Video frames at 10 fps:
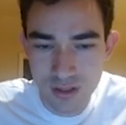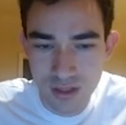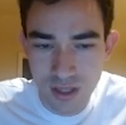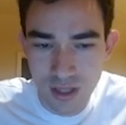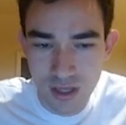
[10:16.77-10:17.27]

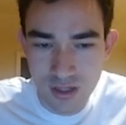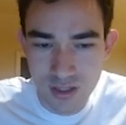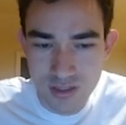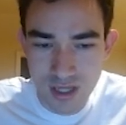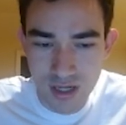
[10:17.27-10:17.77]
And
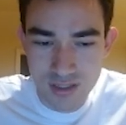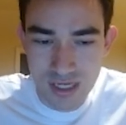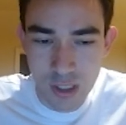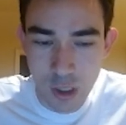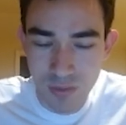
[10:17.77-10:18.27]
his knight is in
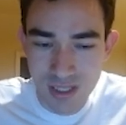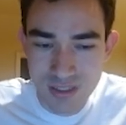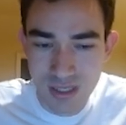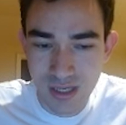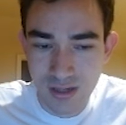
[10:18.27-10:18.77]
no man's
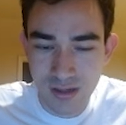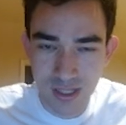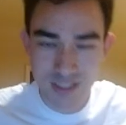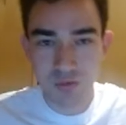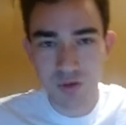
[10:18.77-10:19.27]
land.
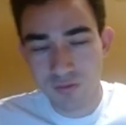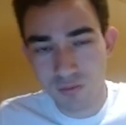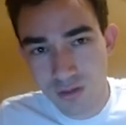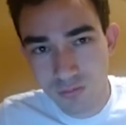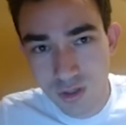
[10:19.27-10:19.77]
Next move I'm going
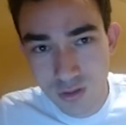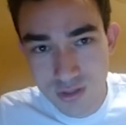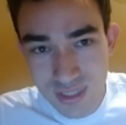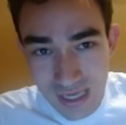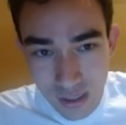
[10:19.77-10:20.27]
to do is
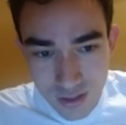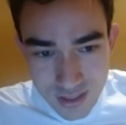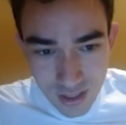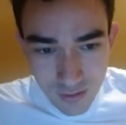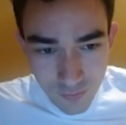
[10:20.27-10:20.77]
kick out his
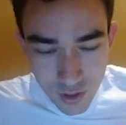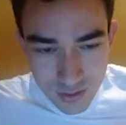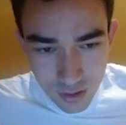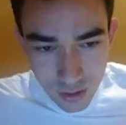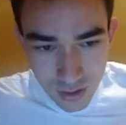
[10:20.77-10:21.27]
knight, force him
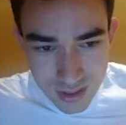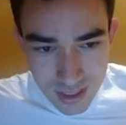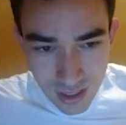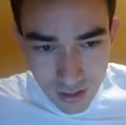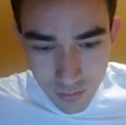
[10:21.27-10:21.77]
to go to the
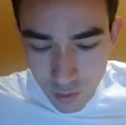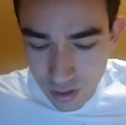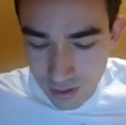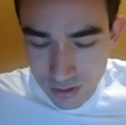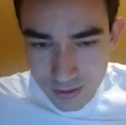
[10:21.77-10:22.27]
side of the
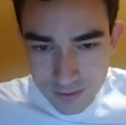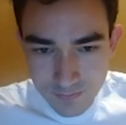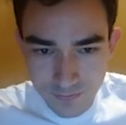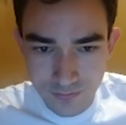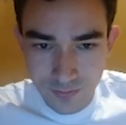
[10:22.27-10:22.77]
board.
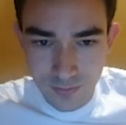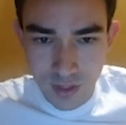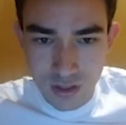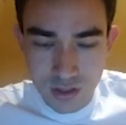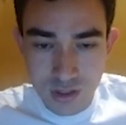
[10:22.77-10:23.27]

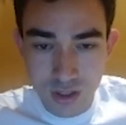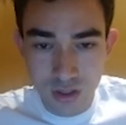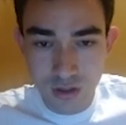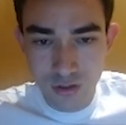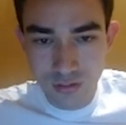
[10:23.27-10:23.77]

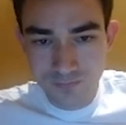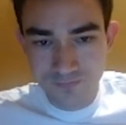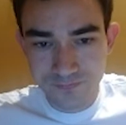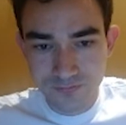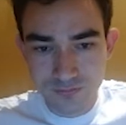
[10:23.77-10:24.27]
So
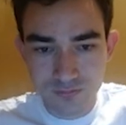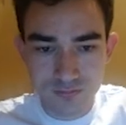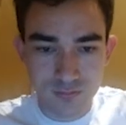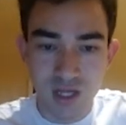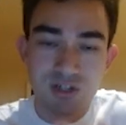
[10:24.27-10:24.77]

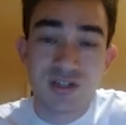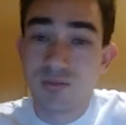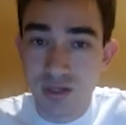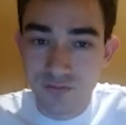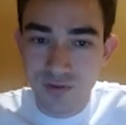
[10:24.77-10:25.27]
I just
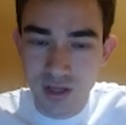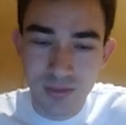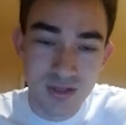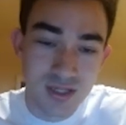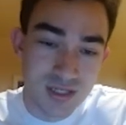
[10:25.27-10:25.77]
simply
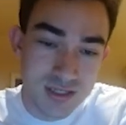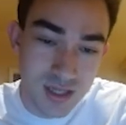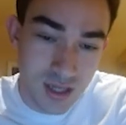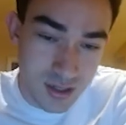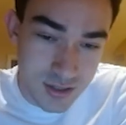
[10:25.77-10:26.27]
develop
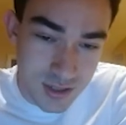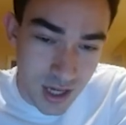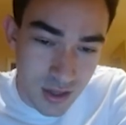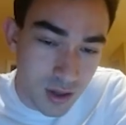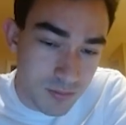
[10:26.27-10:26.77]
d6. I
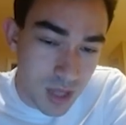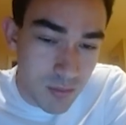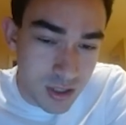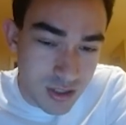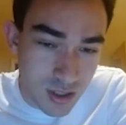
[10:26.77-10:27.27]
thought maybe
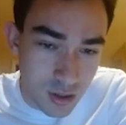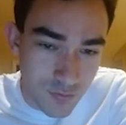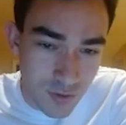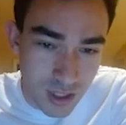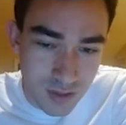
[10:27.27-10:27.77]
he's going to go
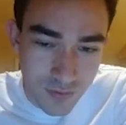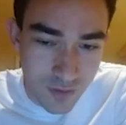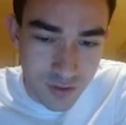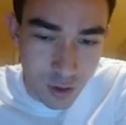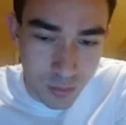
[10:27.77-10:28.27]
for e5
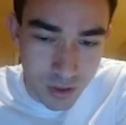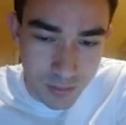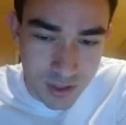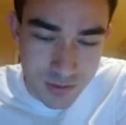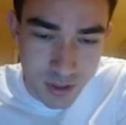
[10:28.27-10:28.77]
to open up
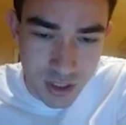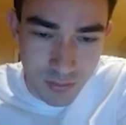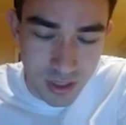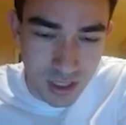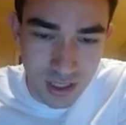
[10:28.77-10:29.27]
this bishop,
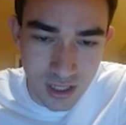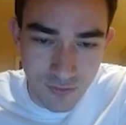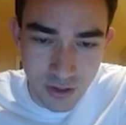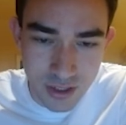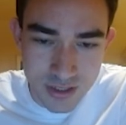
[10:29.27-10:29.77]
but he never
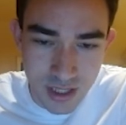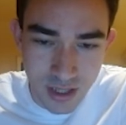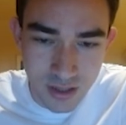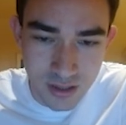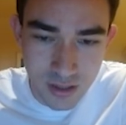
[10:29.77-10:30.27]
does
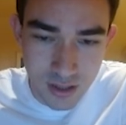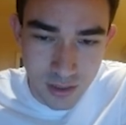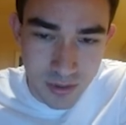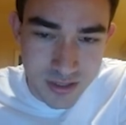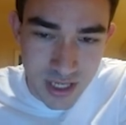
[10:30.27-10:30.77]
that. He
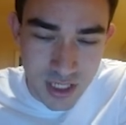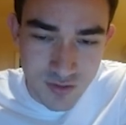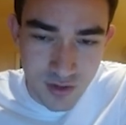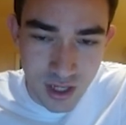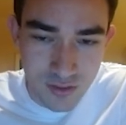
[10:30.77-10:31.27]
plays
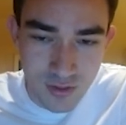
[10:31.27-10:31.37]
h5.